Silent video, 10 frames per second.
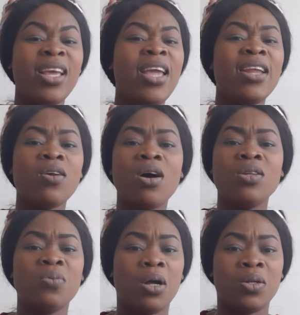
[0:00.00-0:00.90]
In all
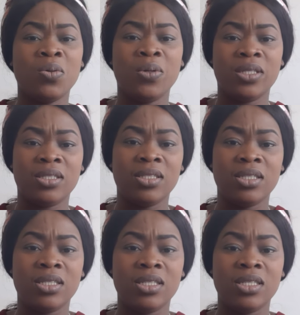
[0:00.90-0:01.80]
you are doing.
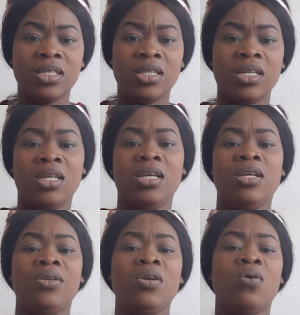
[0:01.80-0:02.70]

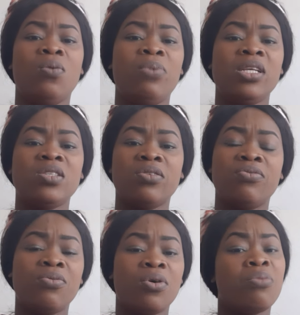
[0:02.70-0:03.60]
your place
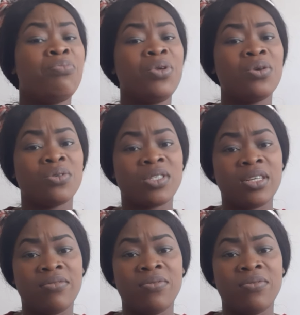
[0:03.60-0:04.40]
of work, be yourself.